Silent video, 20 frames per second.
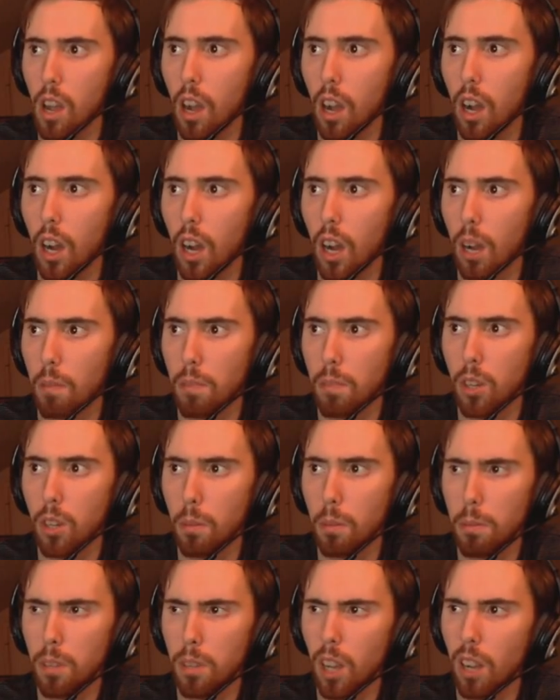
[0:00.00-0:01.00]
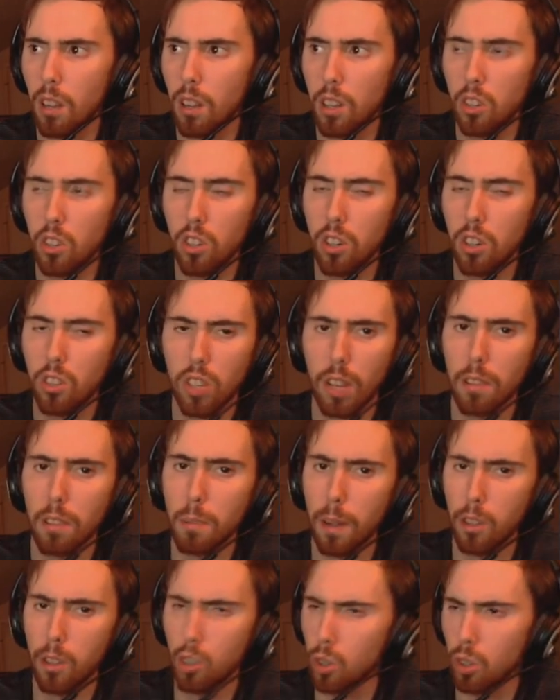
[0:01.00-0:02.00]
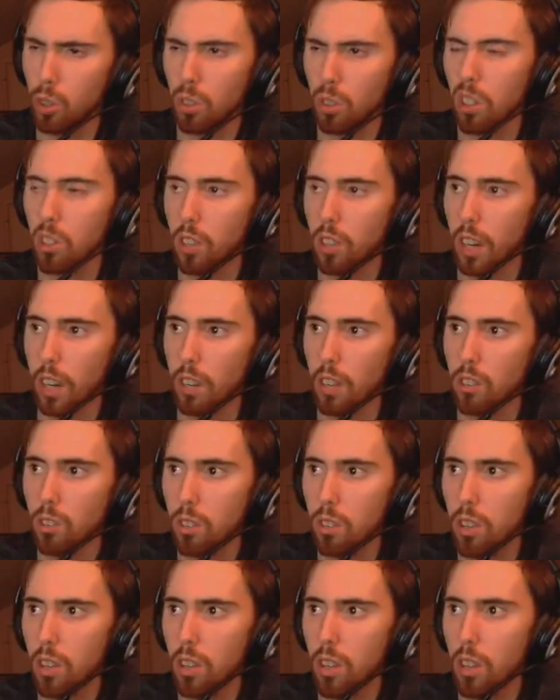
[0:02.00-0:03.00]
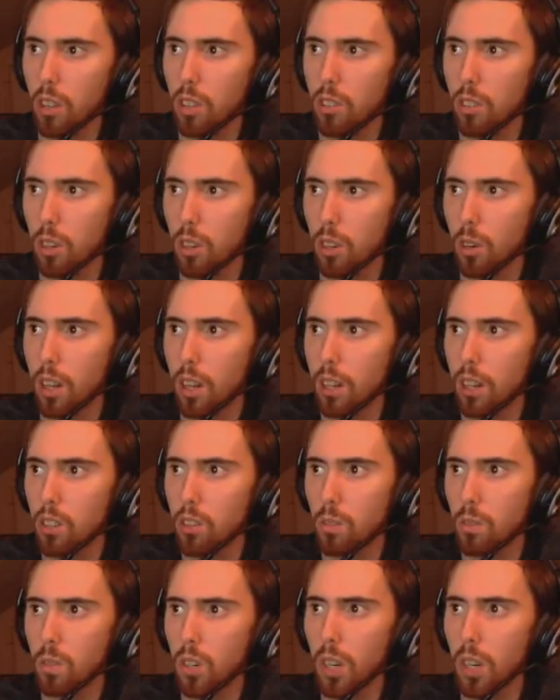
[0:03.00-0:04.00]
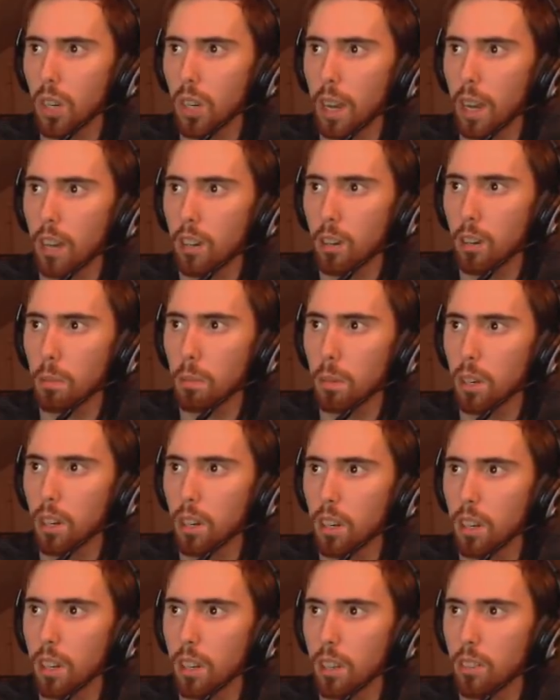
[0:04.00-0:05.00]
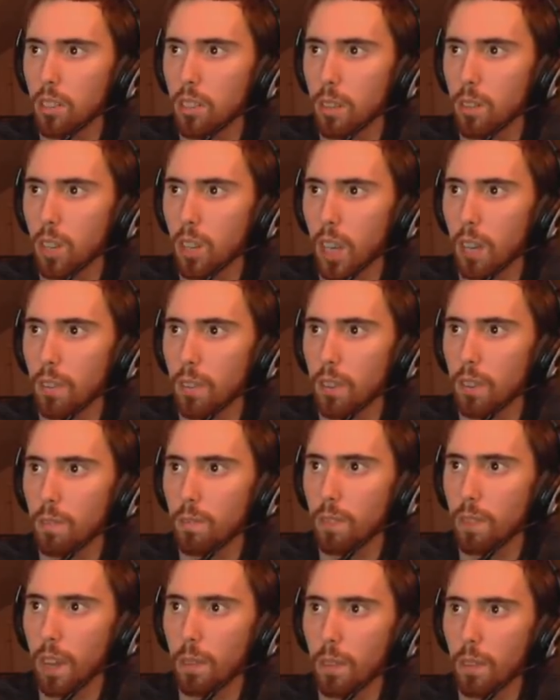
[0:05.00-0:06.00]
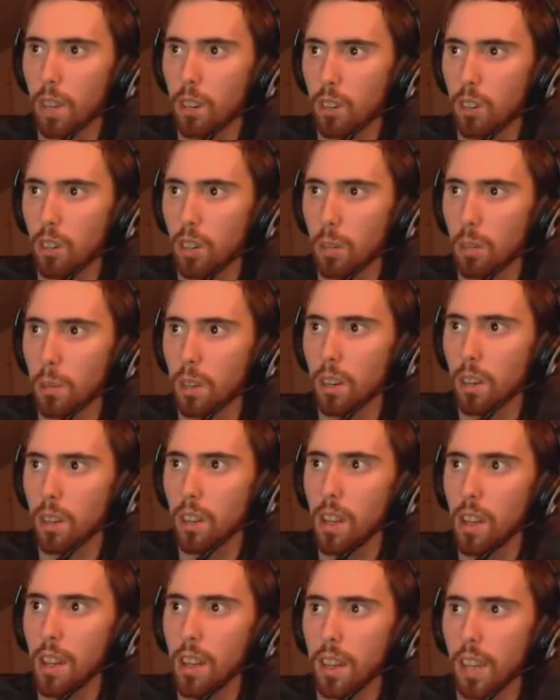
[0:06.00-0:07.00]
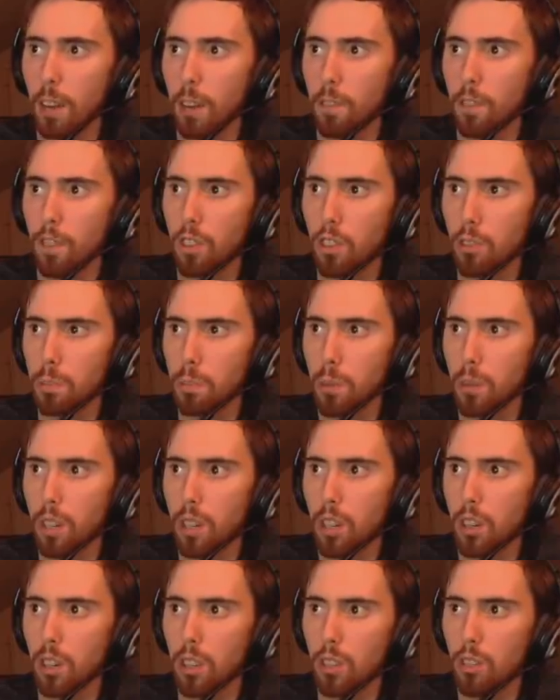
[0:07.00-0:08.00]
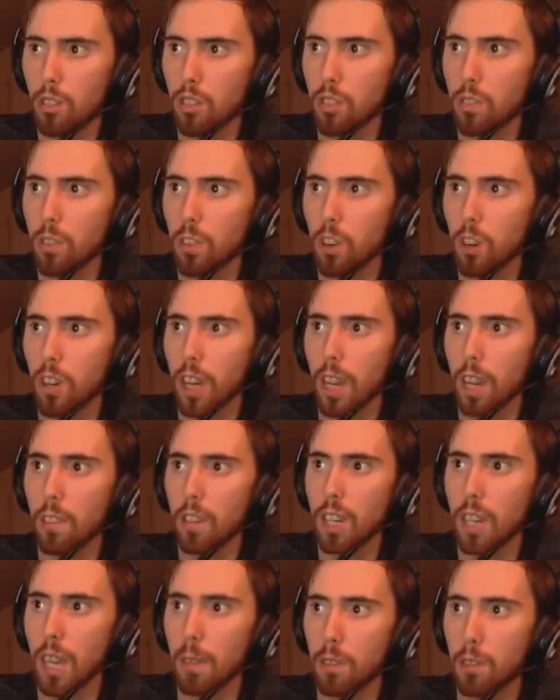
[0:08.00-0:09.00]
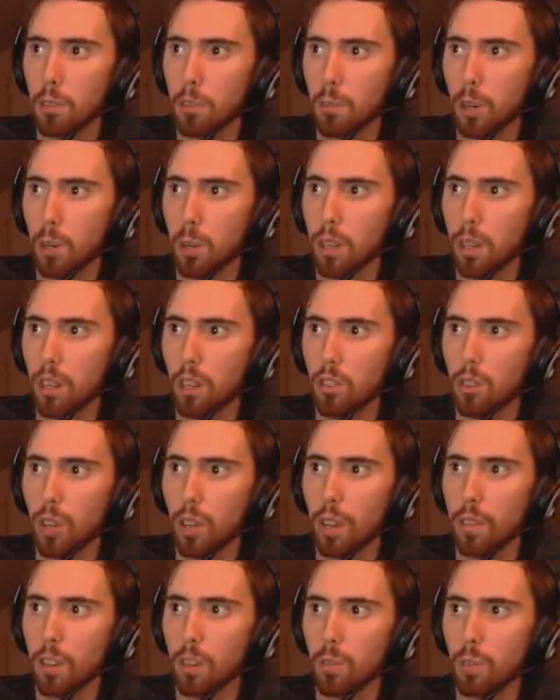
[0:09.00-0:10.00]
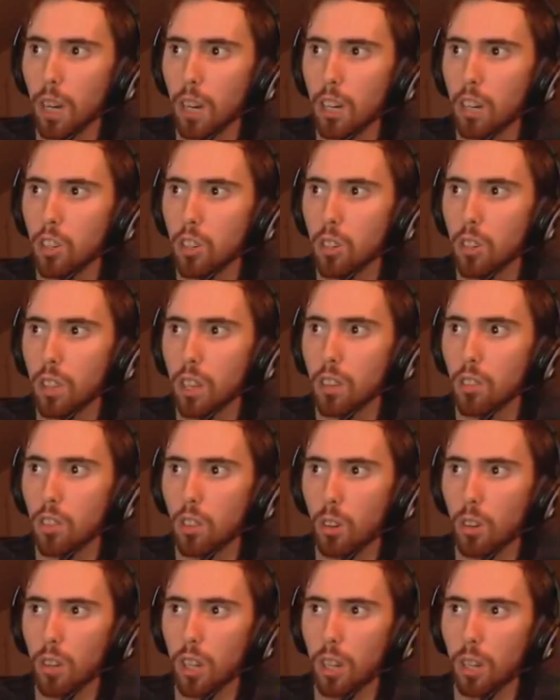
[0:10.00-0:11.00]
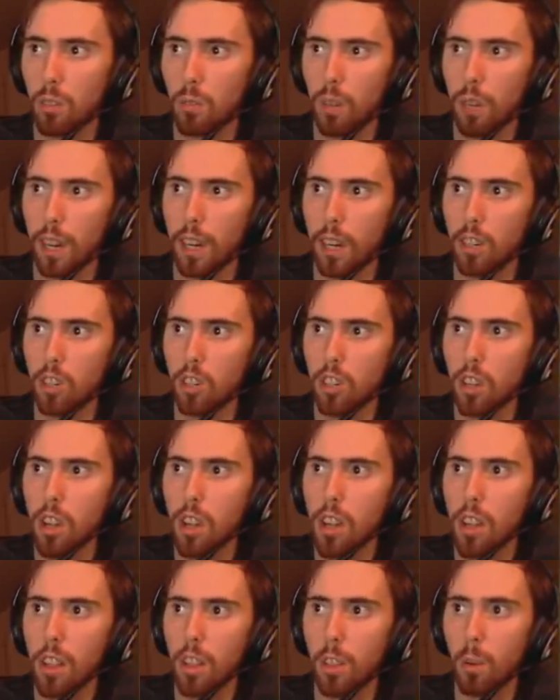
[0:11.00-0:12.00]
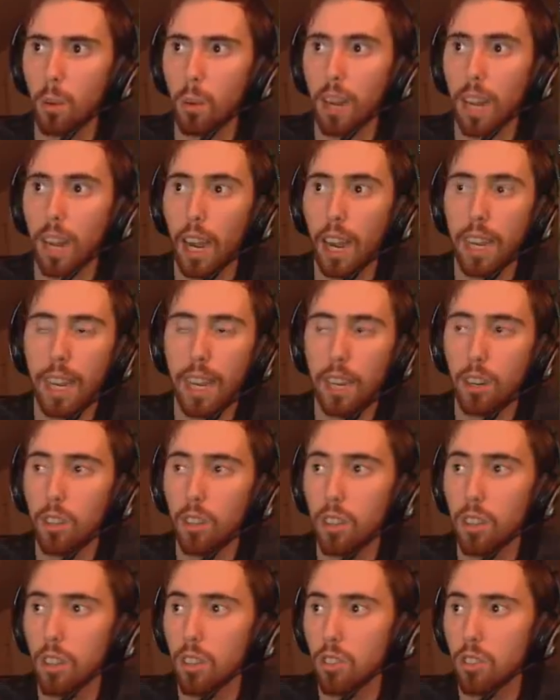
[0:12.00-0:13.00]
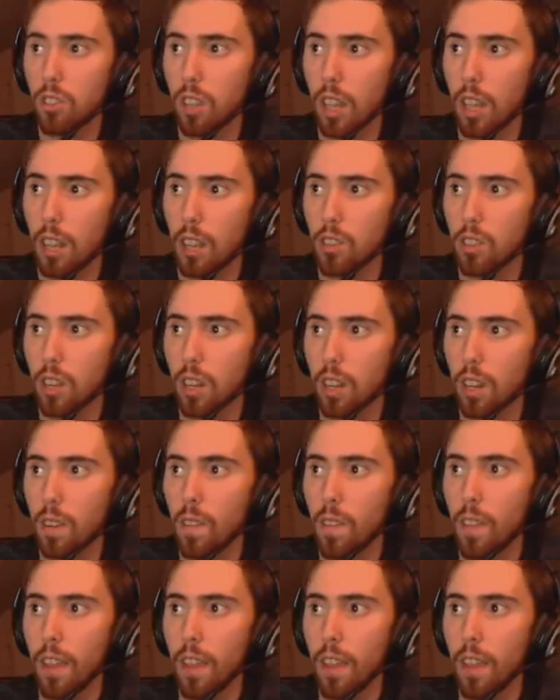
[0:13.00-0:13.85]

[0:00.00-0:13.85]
actually it saves about 2 or 3 seconds. So it doesn't really matter, but at the same time it might matter a little bit. Now for this pull here, this is a very heavy damage pull because you have an Enrager that is already enraged. The way I handled this is I